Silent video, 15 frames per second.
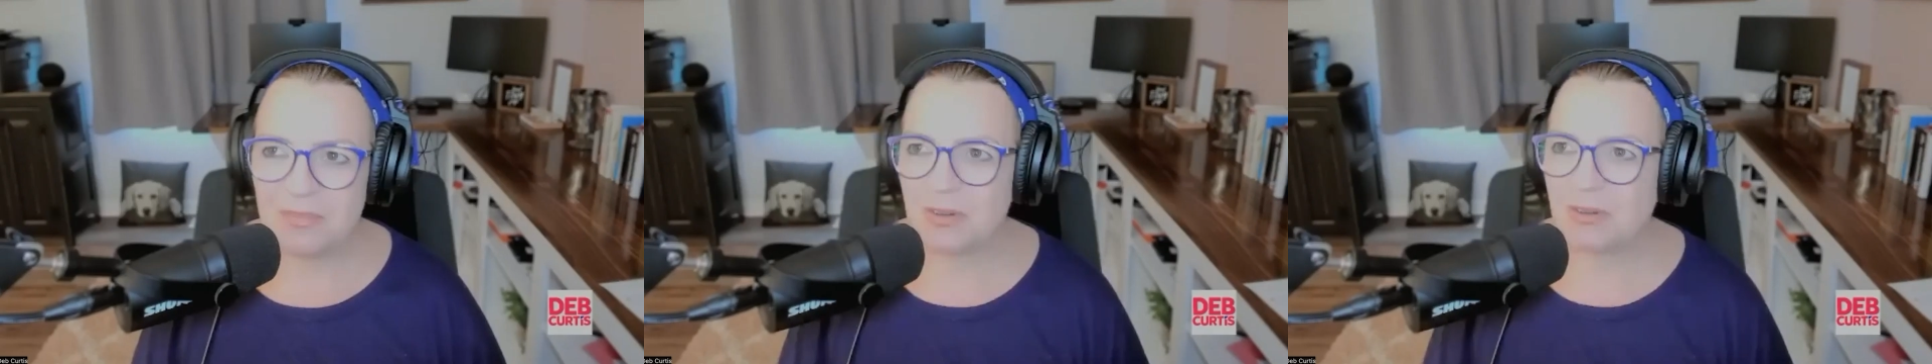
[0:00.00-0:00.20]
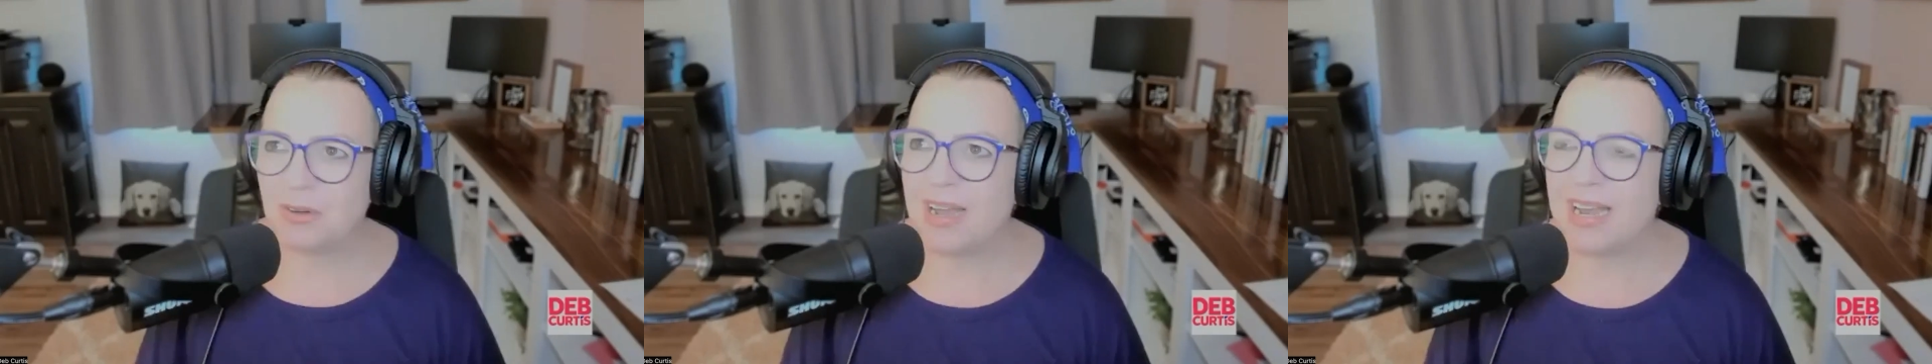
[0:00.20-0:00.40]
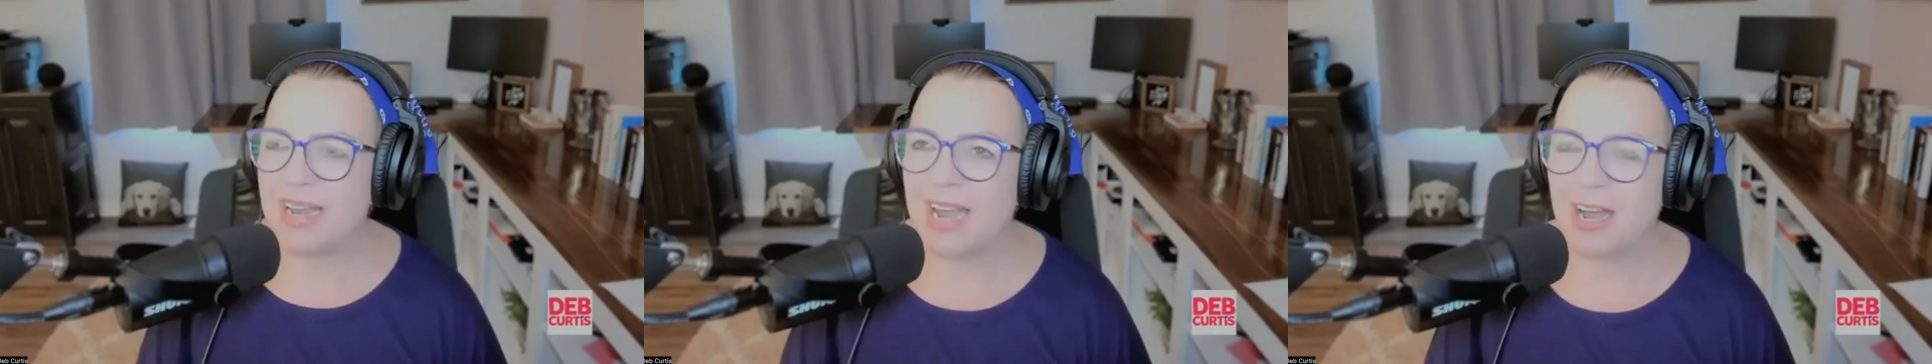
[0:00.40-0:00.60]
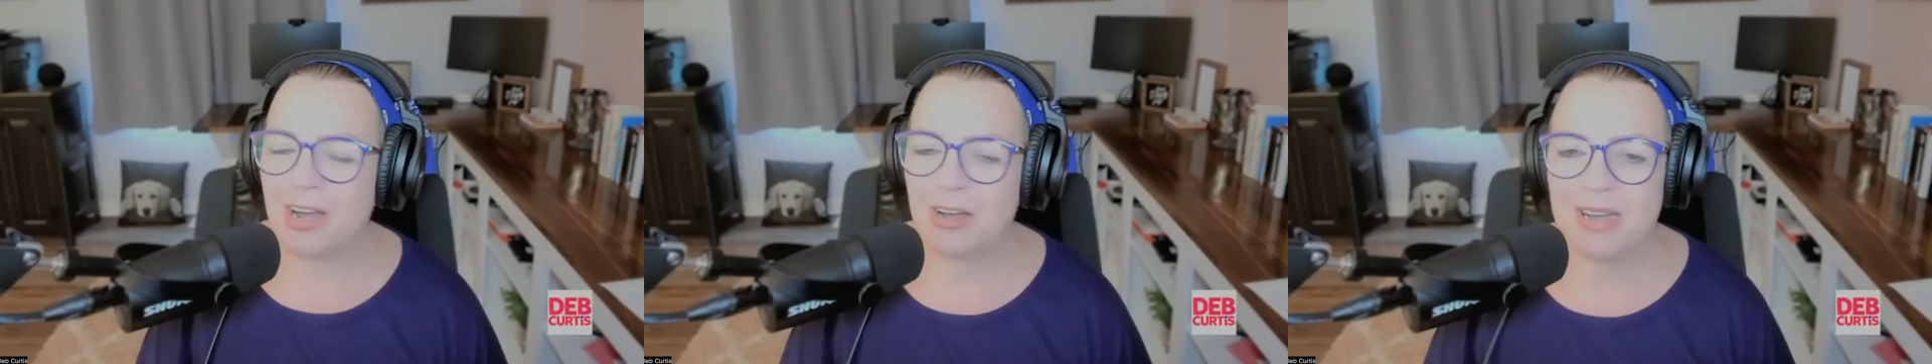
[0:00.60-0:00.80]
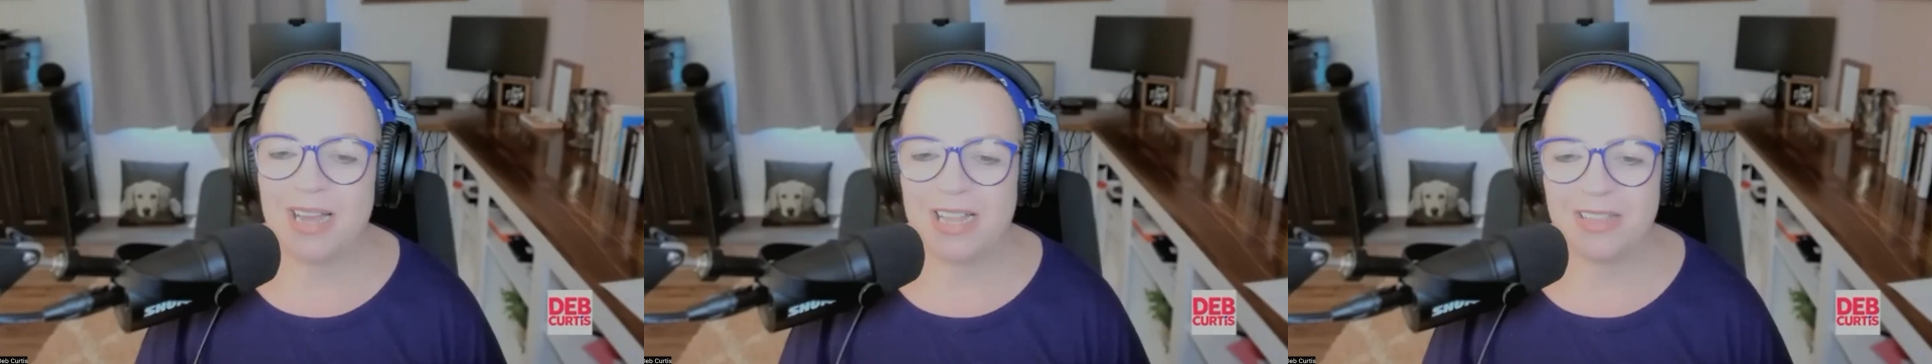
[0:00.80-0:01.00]
gray
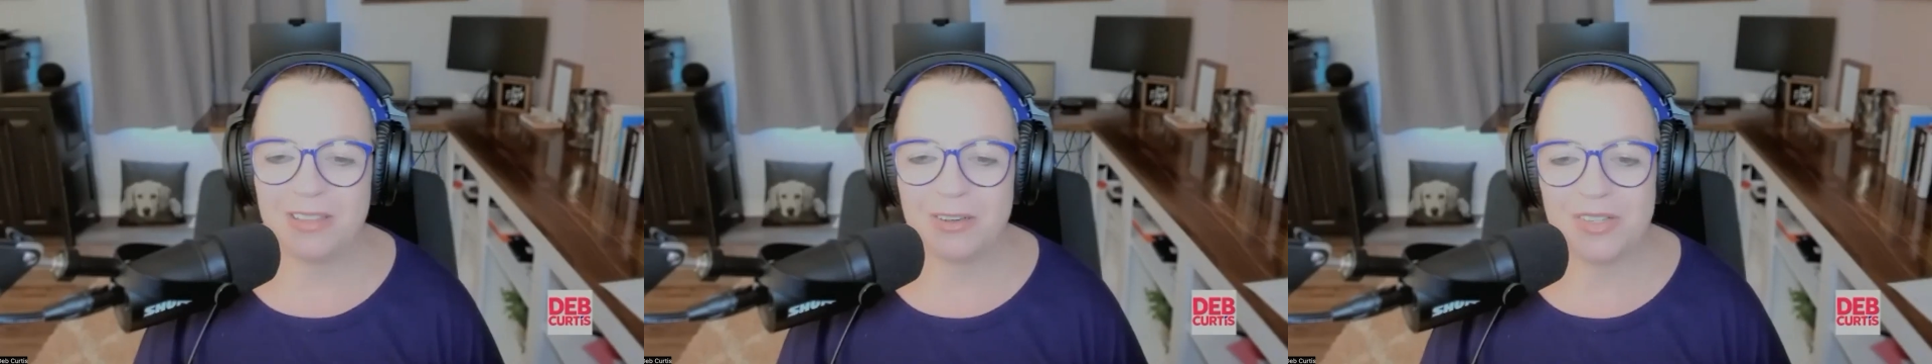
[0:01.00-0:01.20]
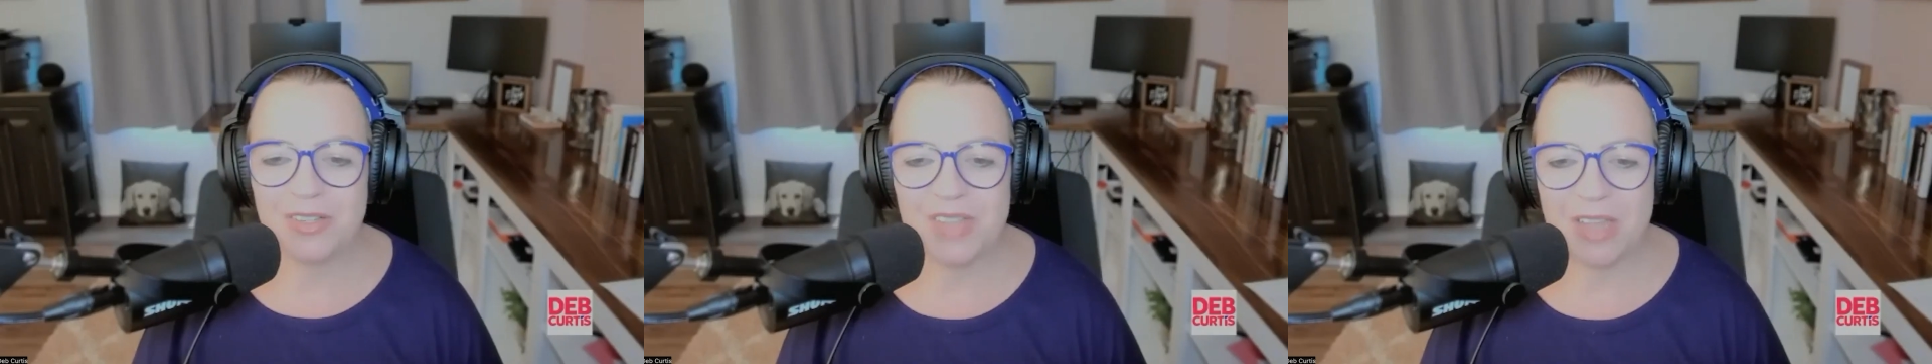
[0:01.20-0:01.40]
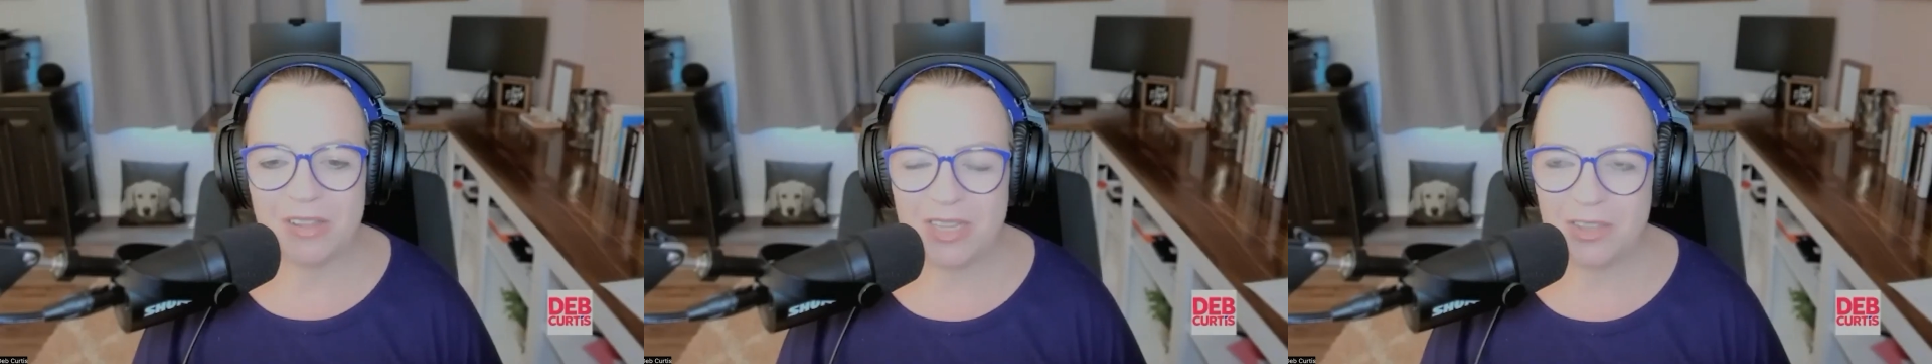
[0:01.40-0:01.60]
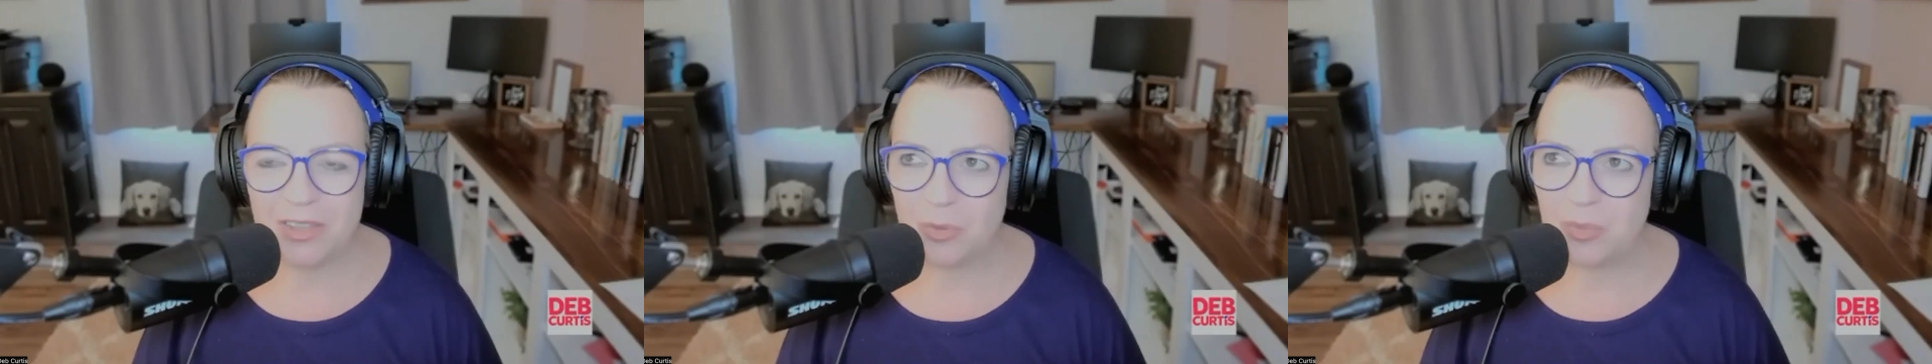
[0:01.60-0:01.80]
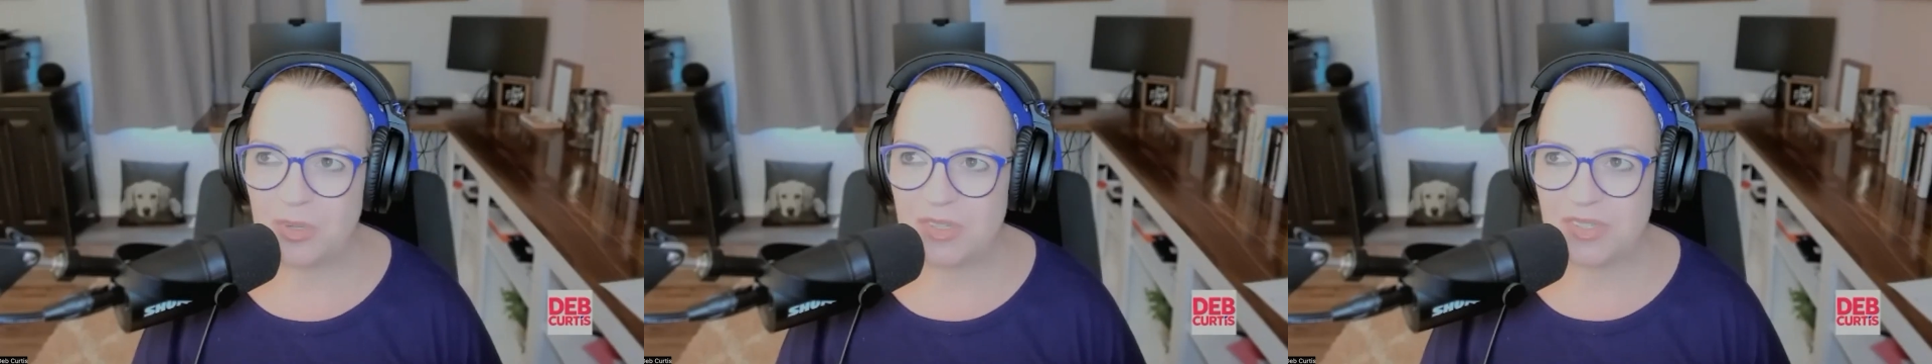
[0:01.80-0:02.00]
hair and they're selling
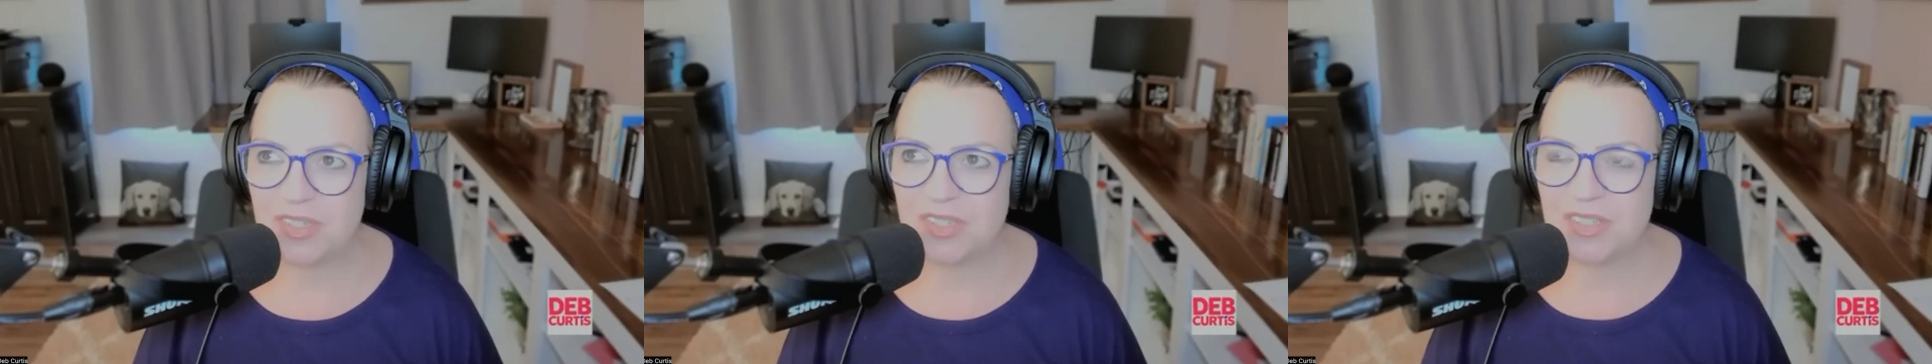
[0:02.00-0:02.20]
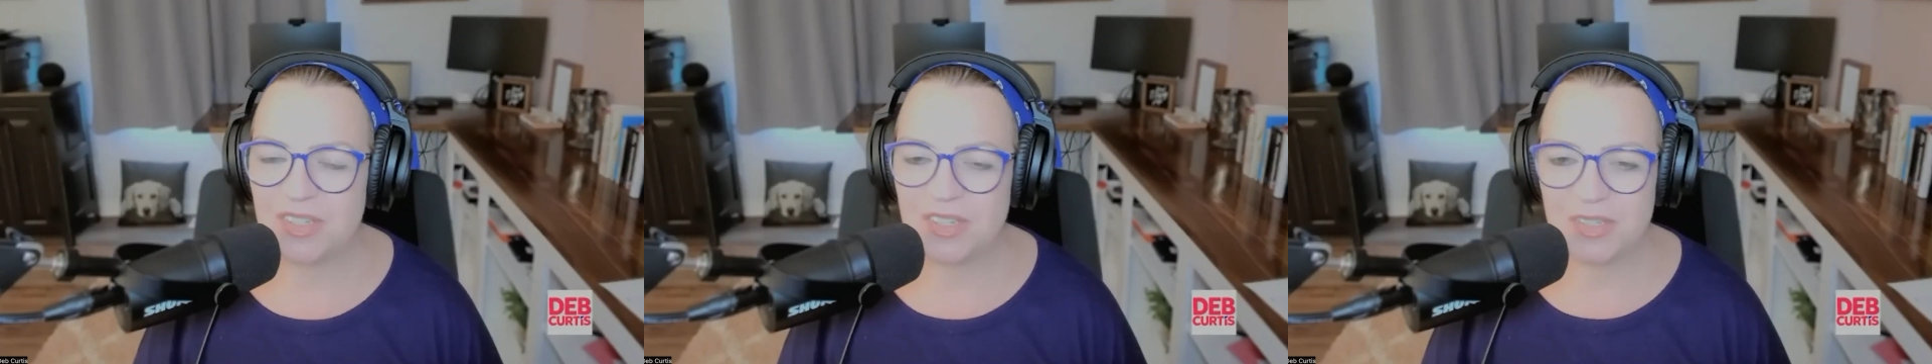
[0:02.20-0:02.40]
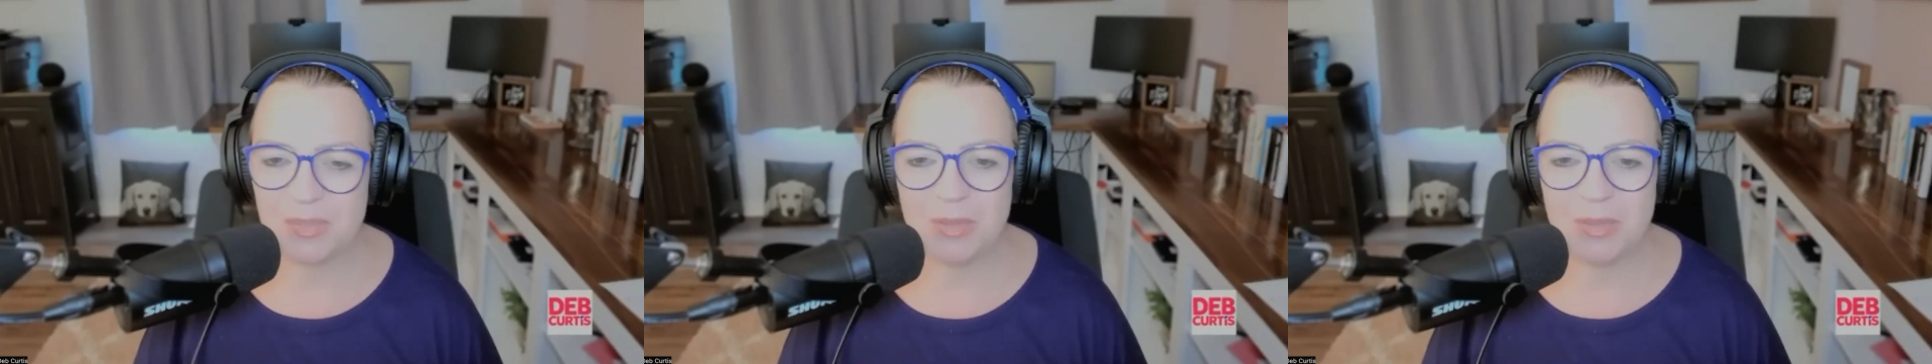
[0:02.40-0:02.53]
their businesses